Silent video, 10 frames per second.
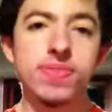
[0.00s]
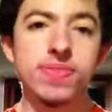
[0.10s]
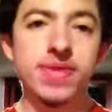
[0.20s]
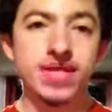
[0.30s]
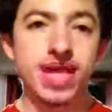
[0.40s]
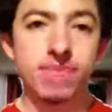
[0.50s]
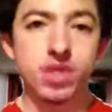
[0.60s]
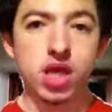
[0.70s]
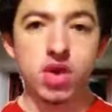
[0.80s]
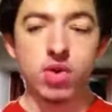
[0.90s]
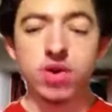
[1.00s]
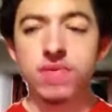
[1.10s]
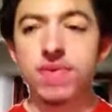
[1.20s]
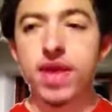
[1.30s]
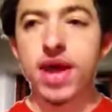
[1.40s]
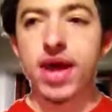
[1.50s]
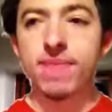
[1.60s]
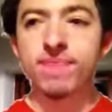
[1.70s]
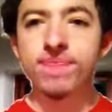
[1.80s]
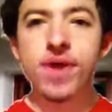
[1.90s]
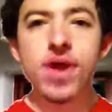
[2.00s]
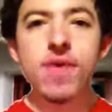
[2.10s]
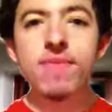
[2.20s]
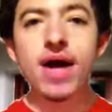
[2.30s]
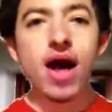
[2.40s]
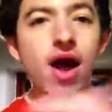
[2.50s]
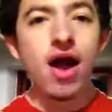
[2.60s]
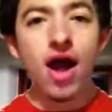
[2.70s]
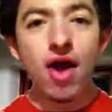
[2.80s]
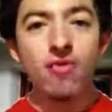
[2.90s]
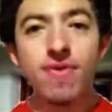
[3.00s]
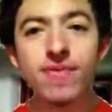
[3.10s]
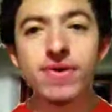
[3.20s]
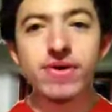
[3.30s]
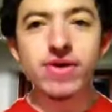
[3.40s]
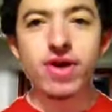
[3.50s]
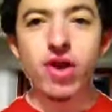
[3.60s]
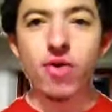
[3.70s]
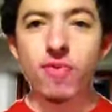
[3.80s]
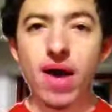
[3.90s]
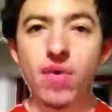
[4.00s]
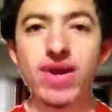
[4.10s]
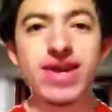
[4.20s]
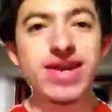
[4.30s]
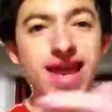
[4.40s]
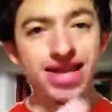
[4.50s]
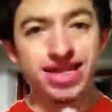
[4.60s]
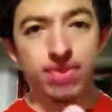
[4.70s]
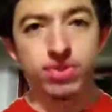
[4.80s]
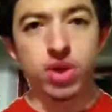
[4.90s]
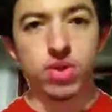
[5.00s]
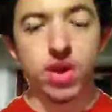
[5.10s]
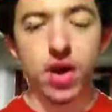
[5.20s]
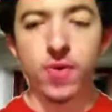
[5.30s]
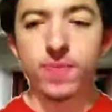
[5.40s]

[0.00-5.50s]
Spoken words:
this episode. But I remember a lot about next episode though.